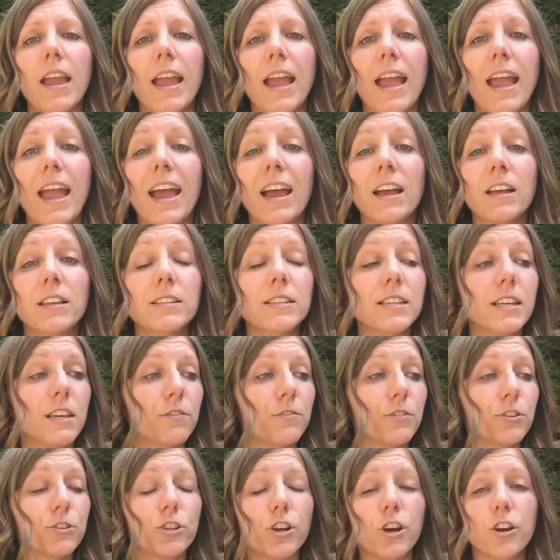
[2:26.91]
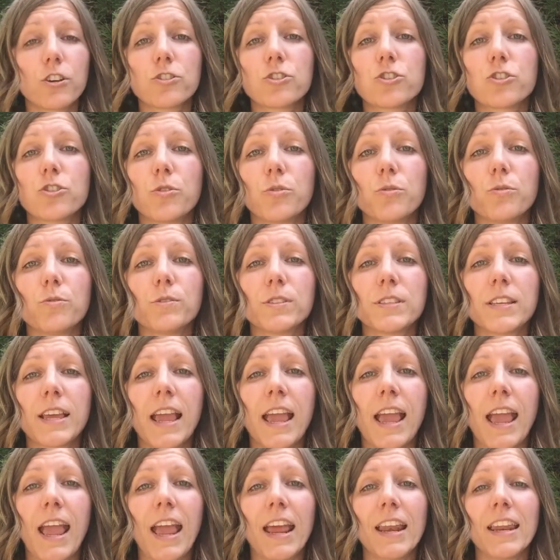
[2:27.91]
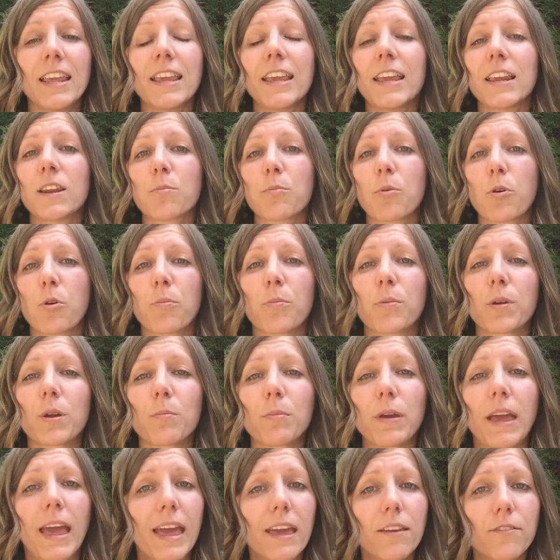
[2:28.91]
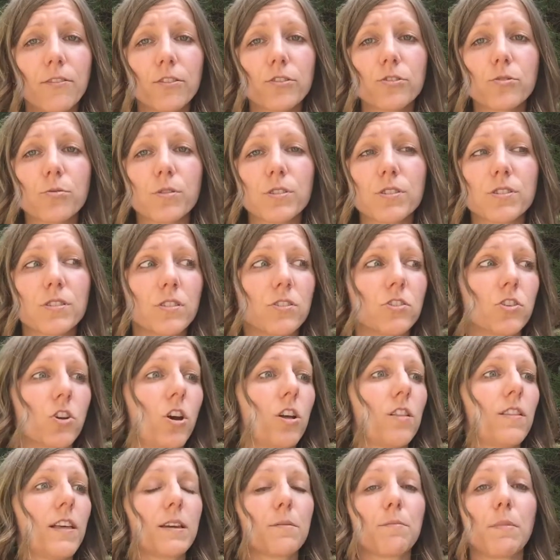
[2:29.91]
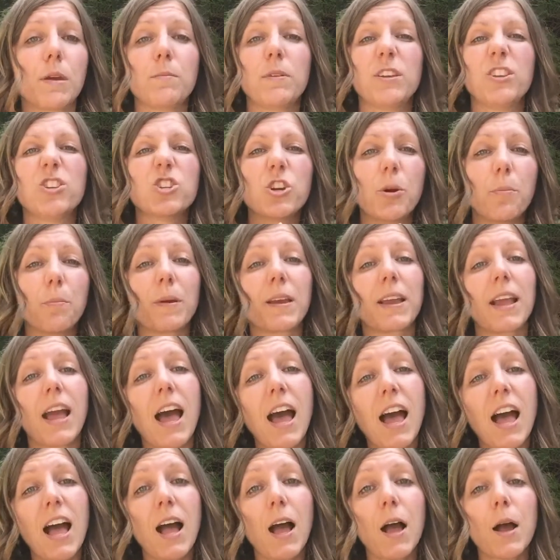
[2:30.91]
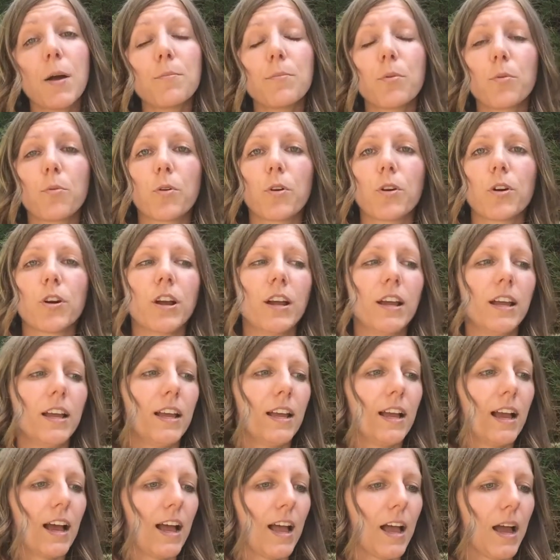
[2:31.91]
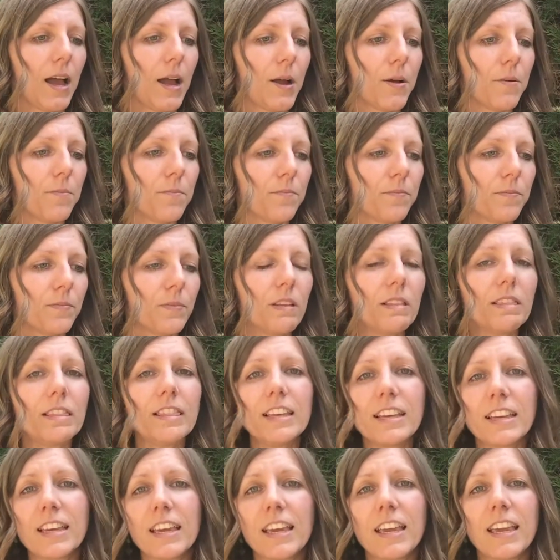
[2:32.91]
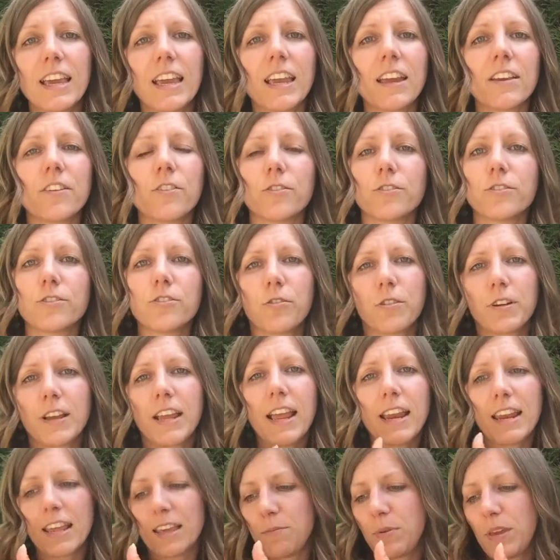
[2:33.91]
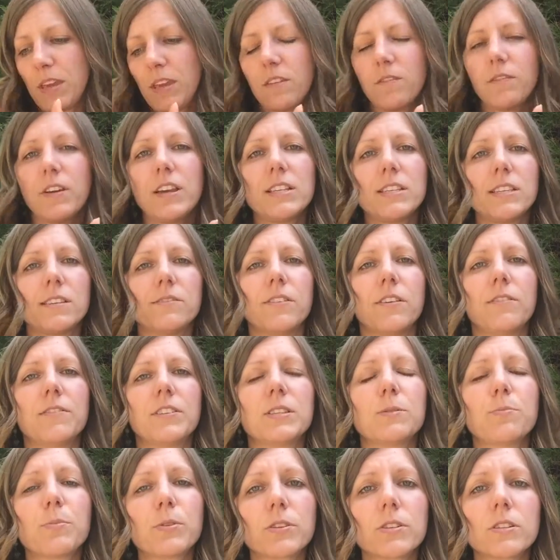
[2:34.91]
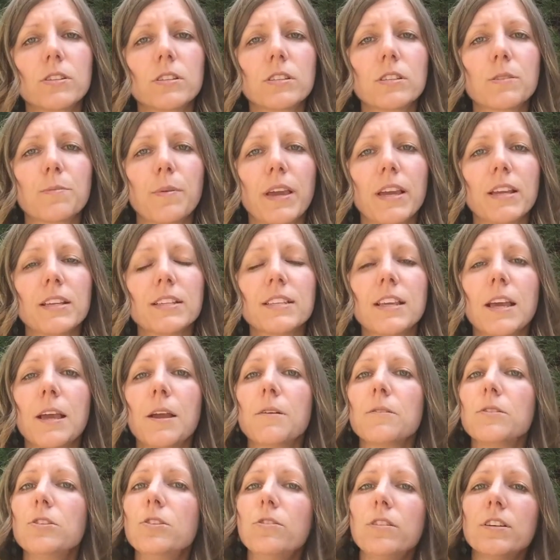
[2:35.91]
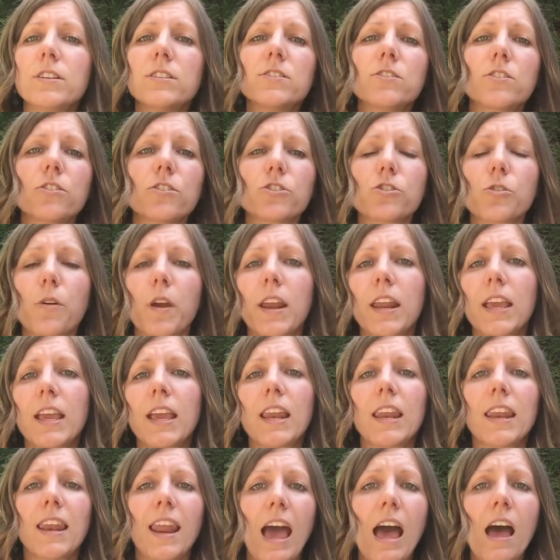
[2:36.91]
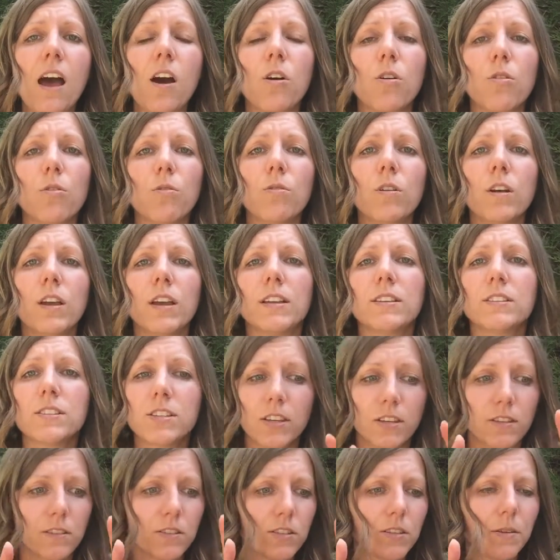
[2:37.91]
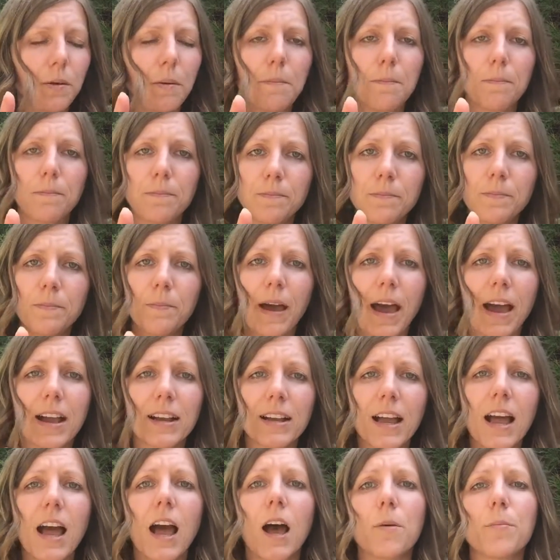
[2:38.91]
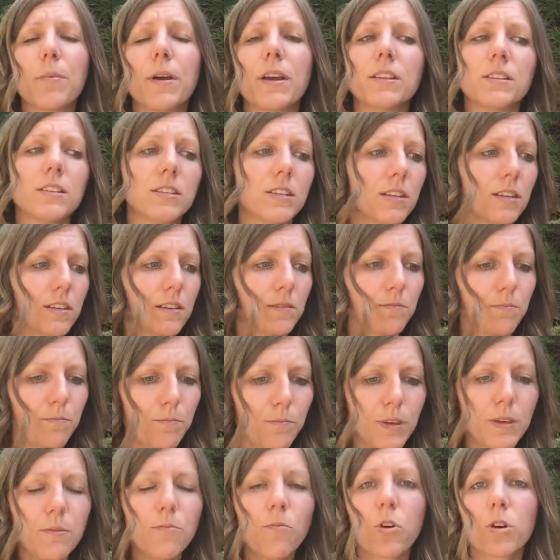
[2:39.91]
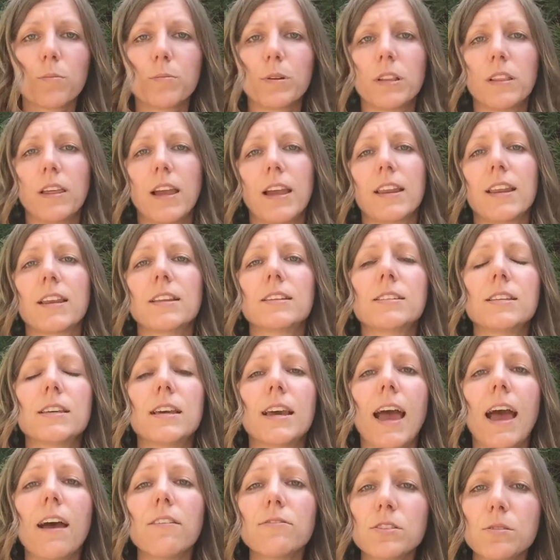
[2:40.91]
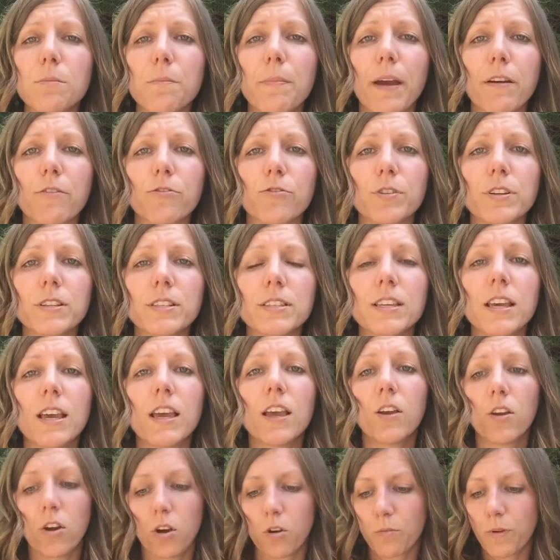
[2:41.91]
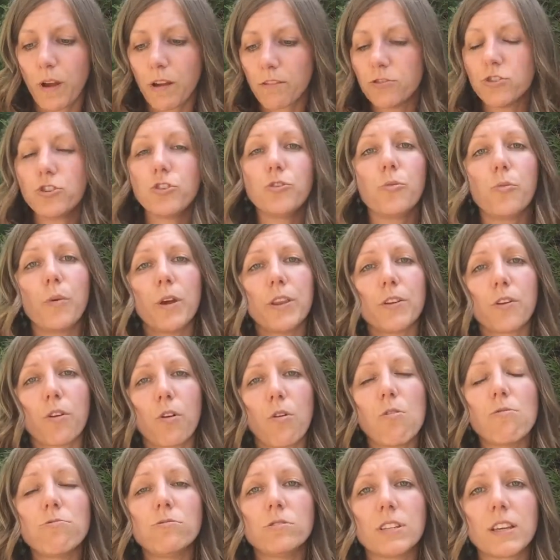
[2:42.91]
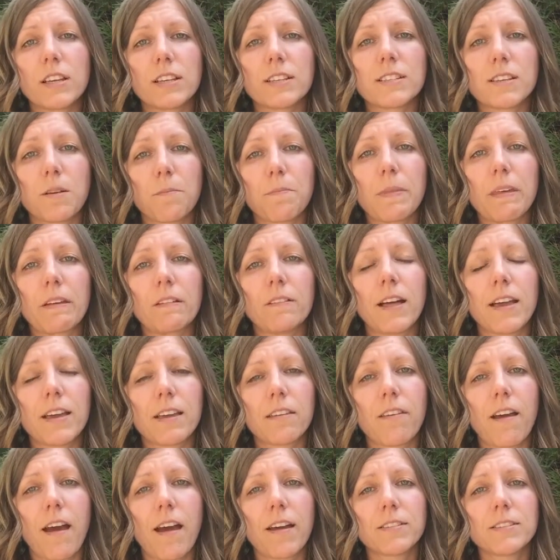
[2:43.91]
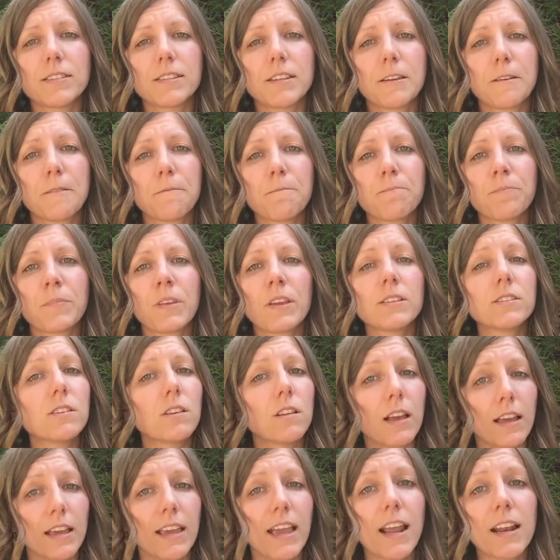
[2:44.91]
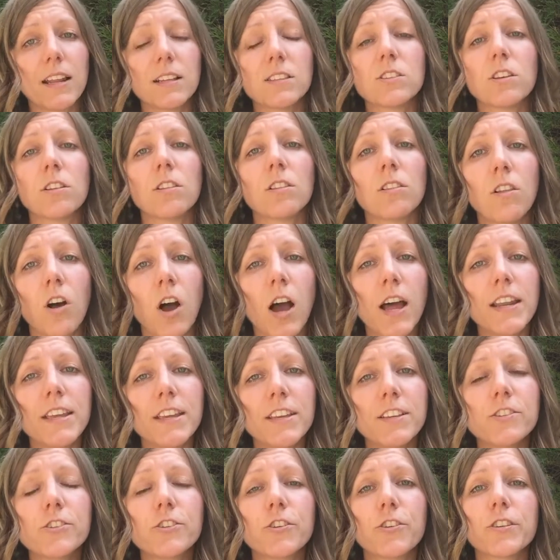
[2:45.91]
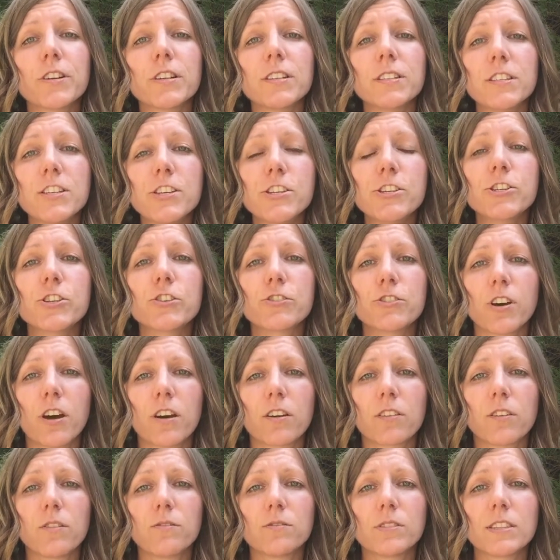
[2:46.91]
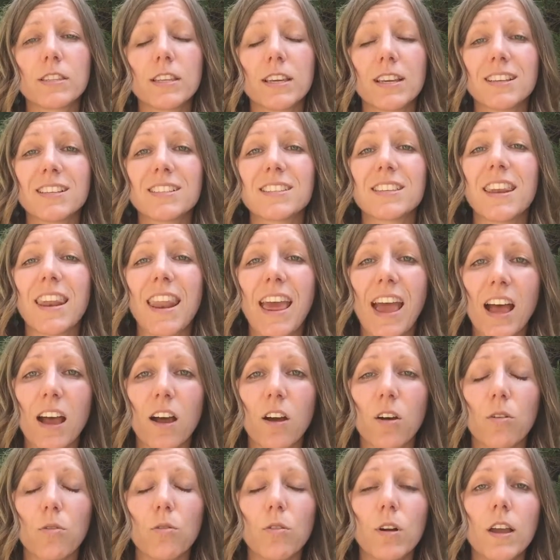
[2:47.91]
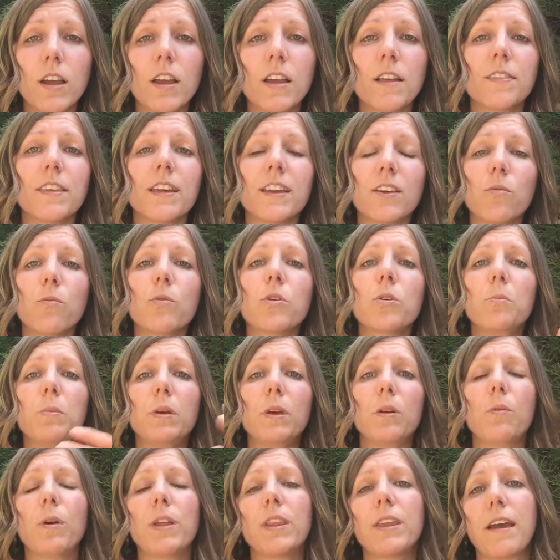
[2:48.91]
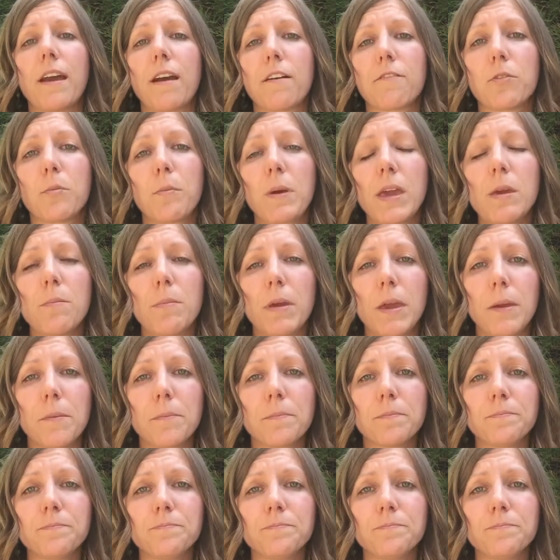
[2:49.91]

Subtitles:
And if your dog shows any inappropriate behavior towards the doll, like maybe jumping up or licking it or being invasive of its personal space, you can start training it now to back up and to be more polite and to have some boundaries around you when you're holding something like that. So again, it's a lot easier to teach your dog those things now than it will be when you have the baby.